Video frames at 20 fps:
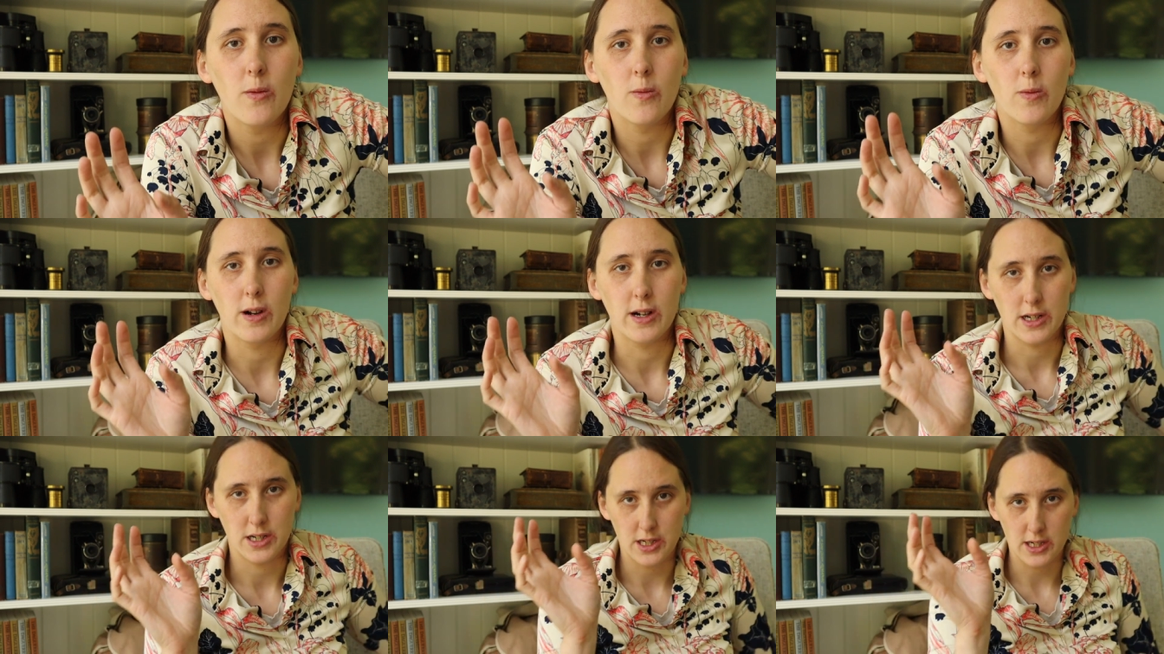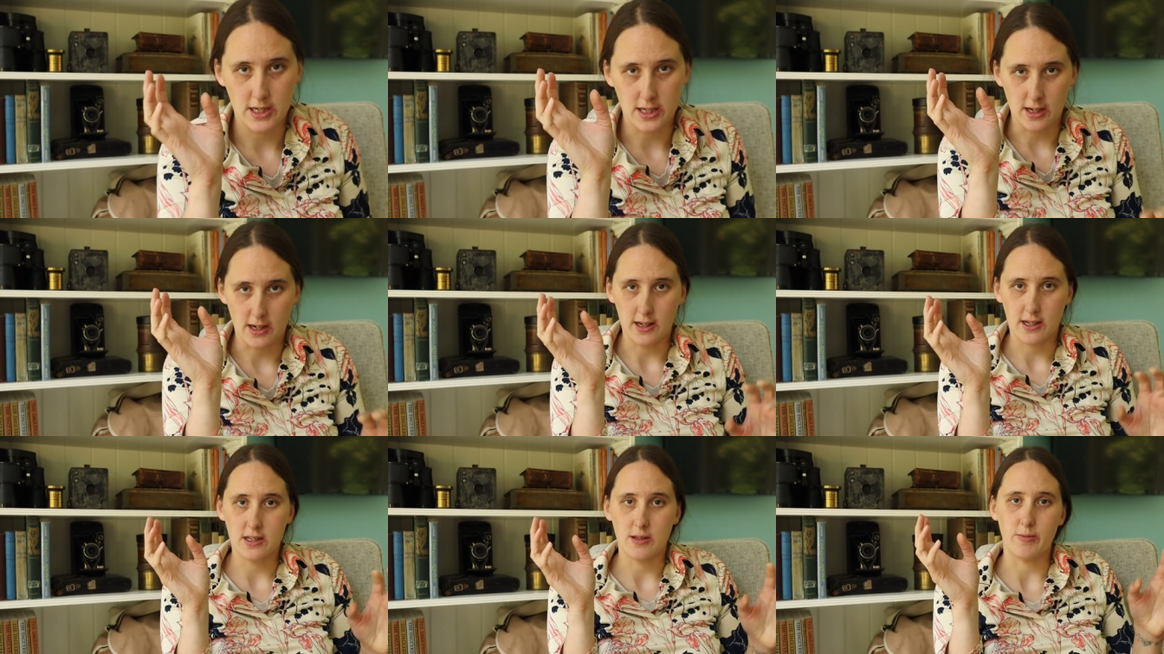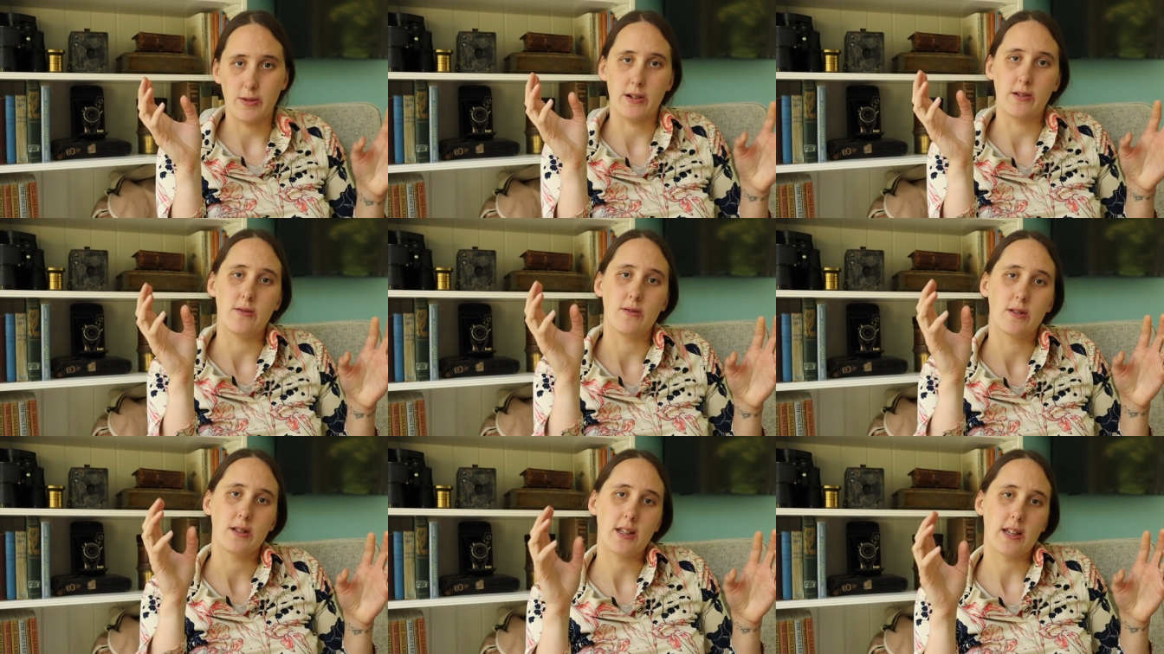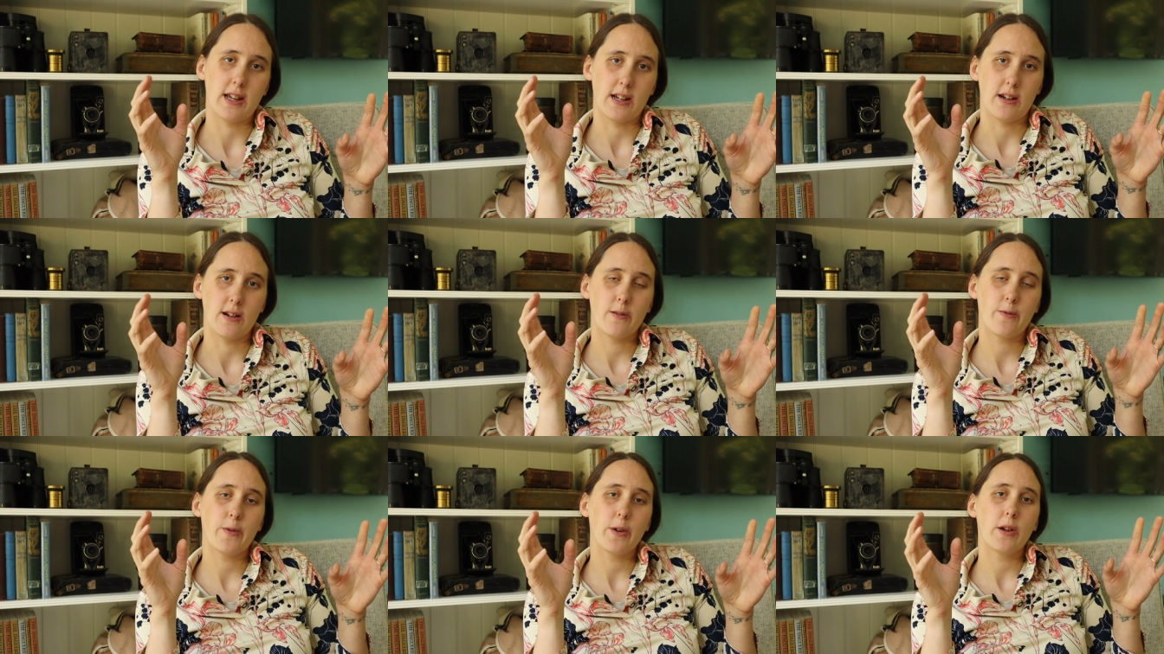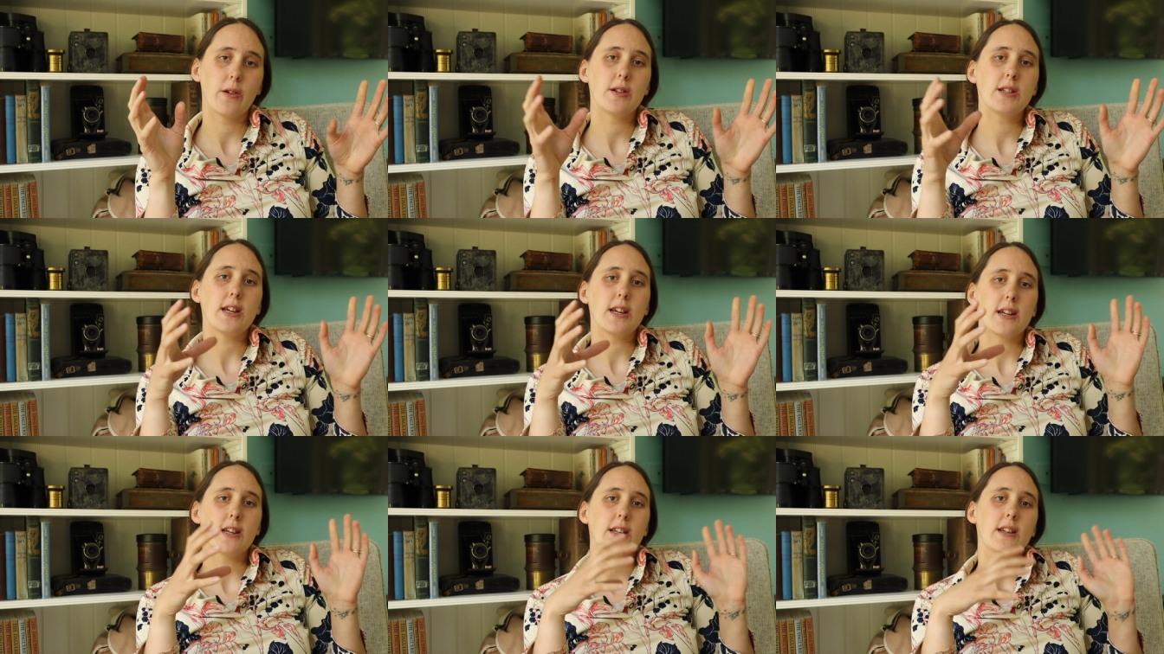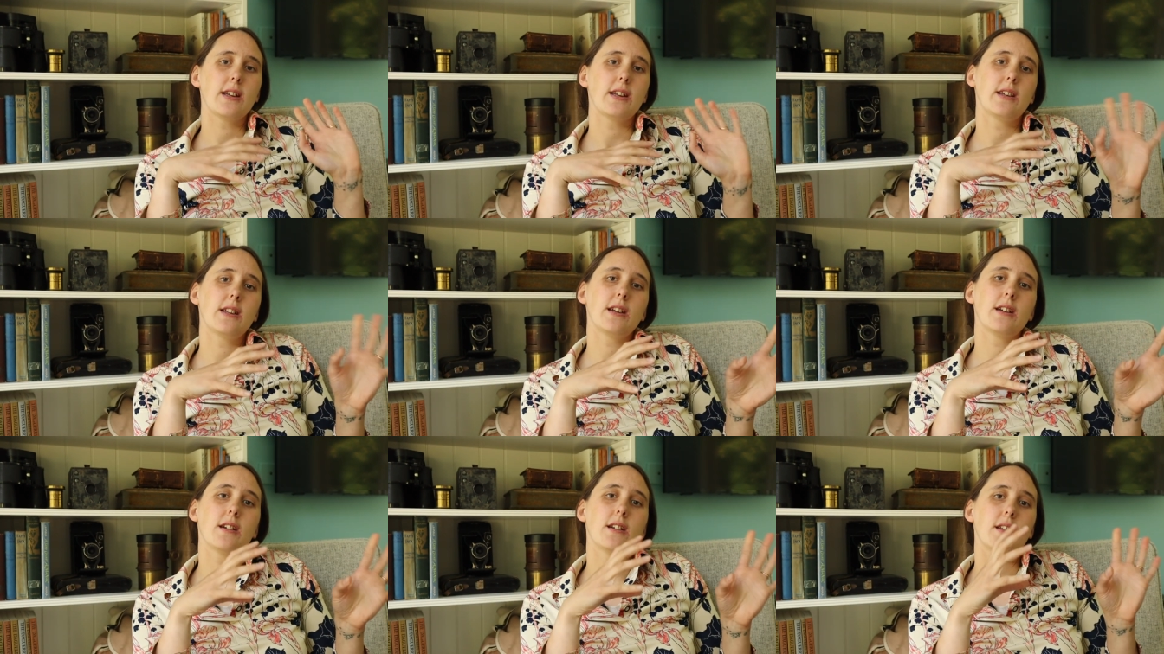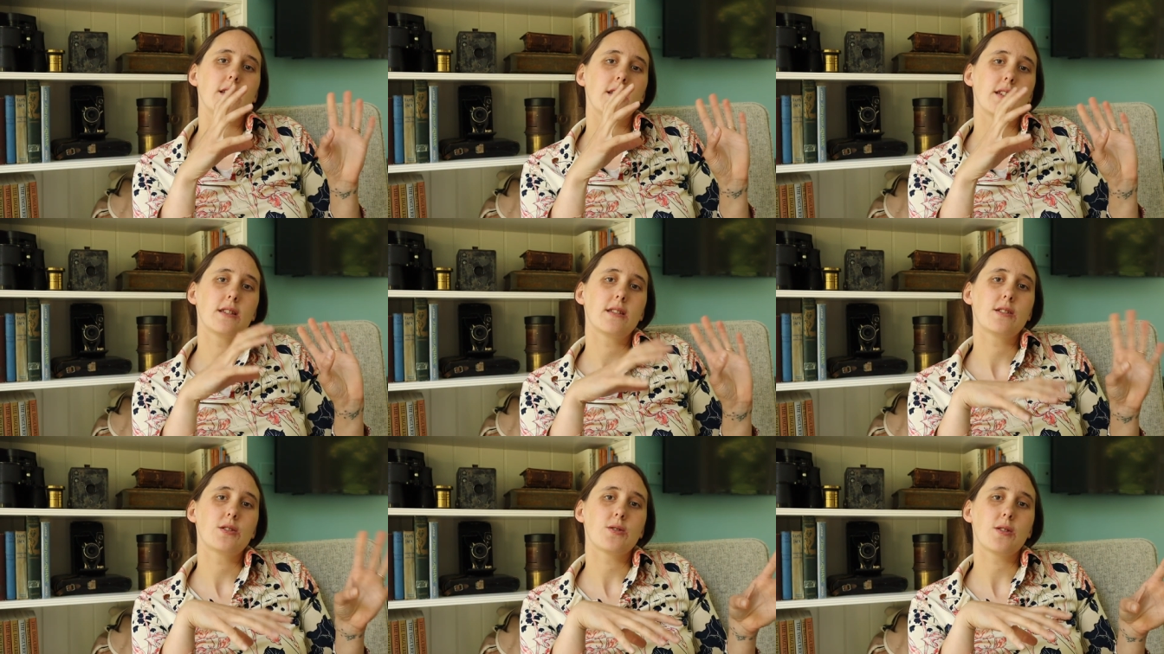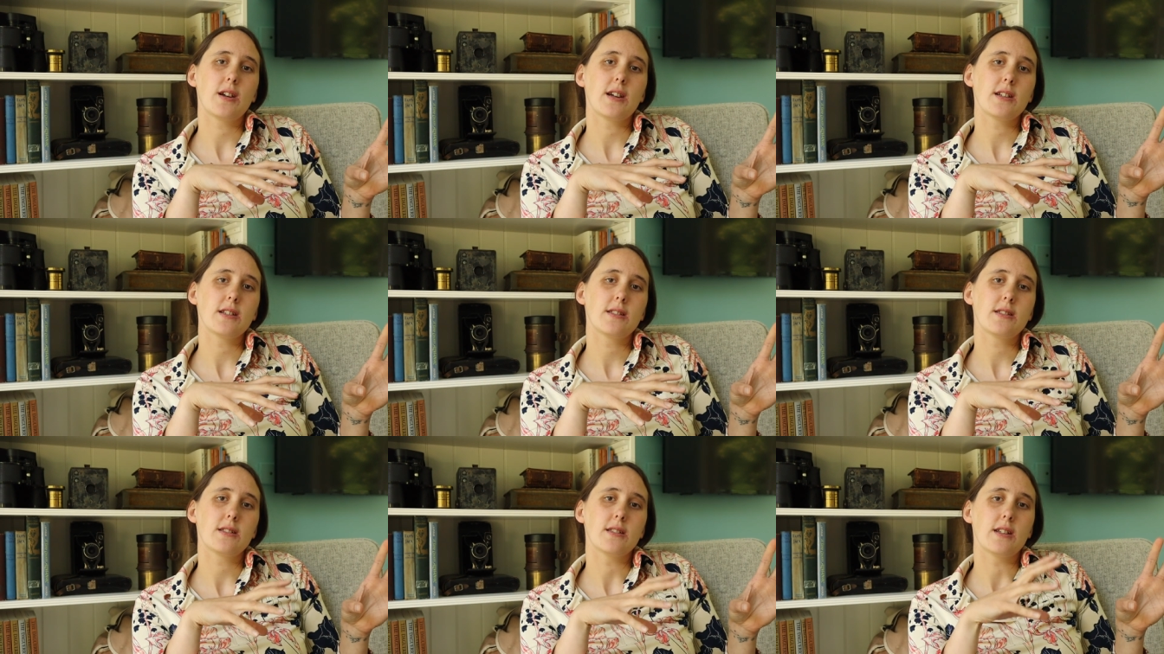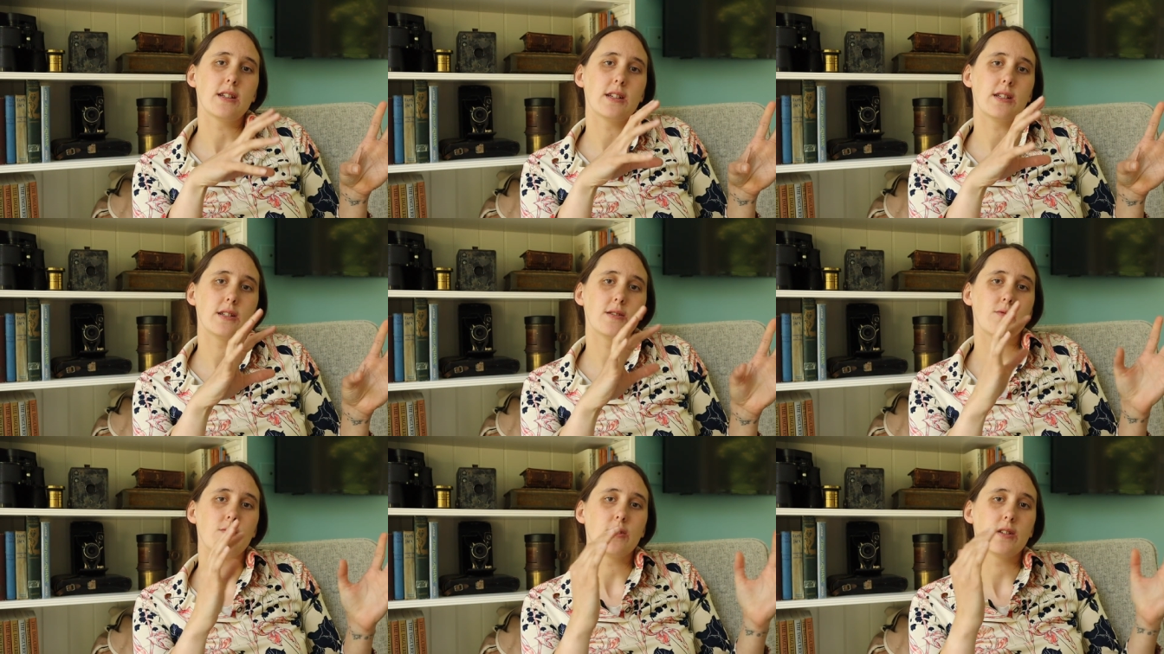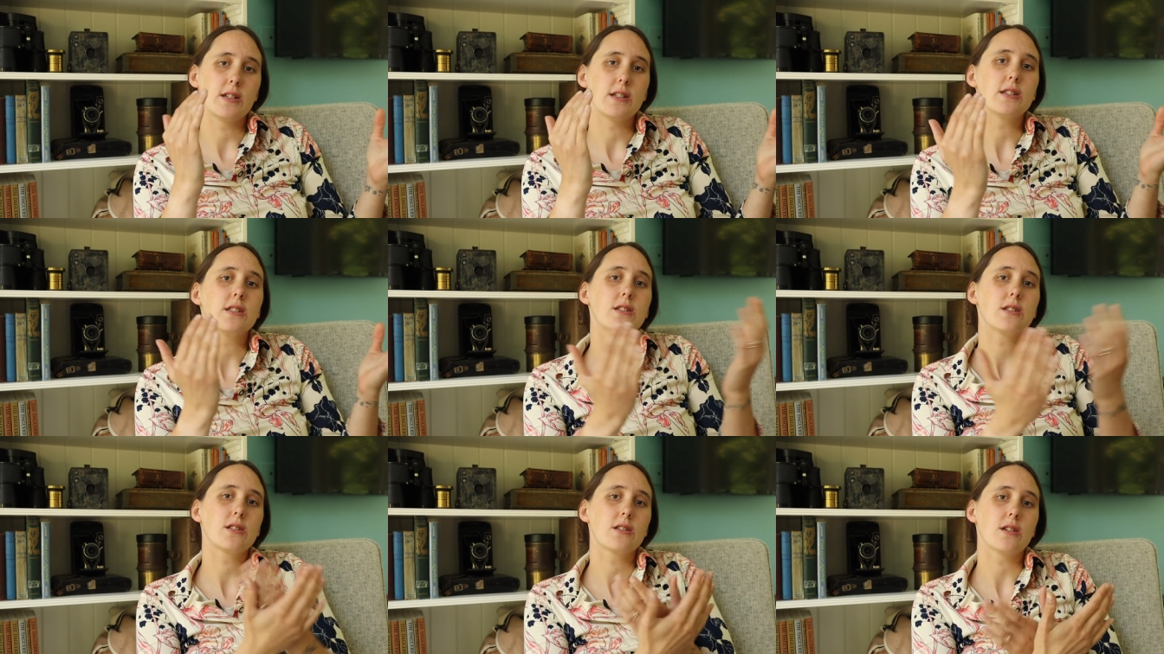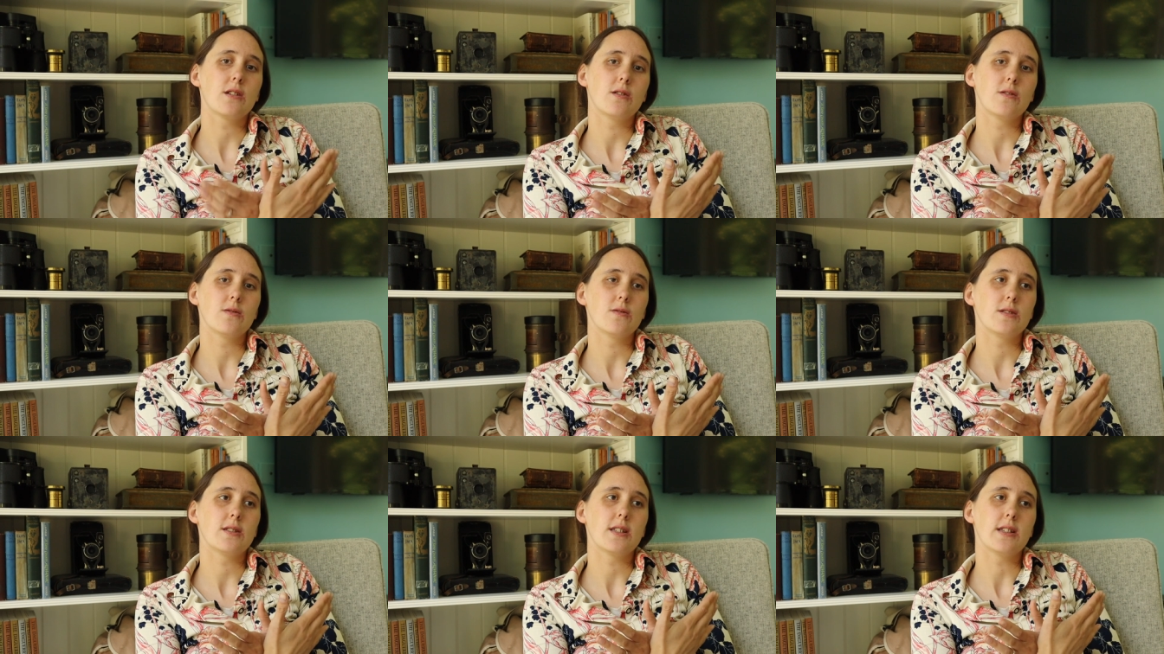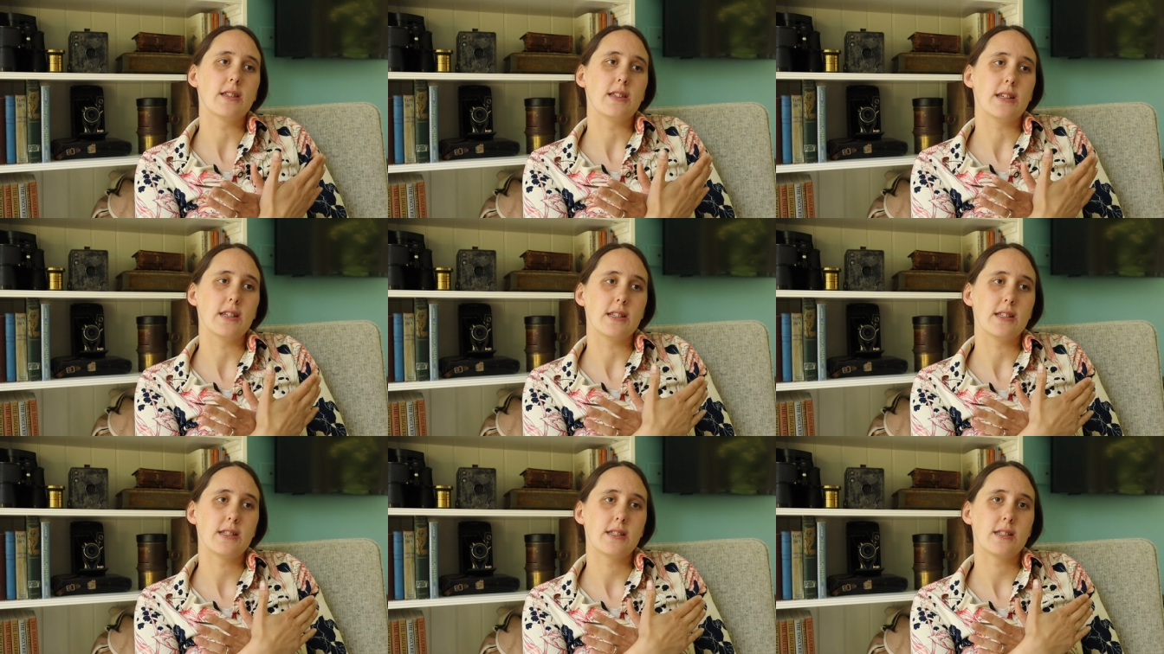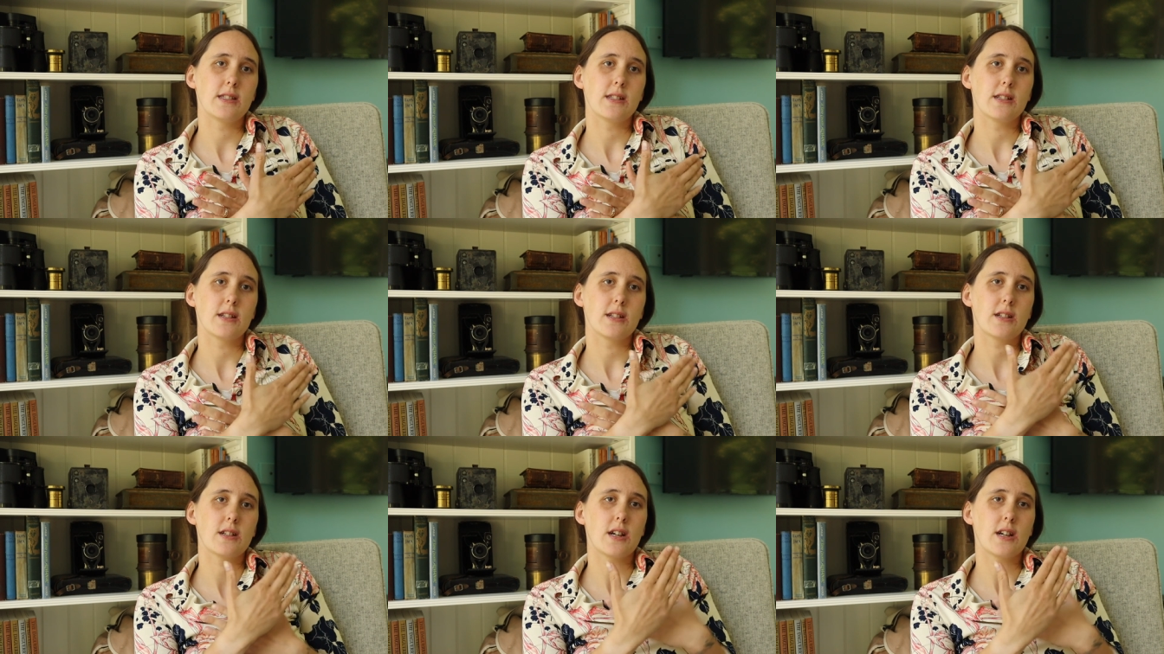where she talks about getting her photo taken in a dress and really shows this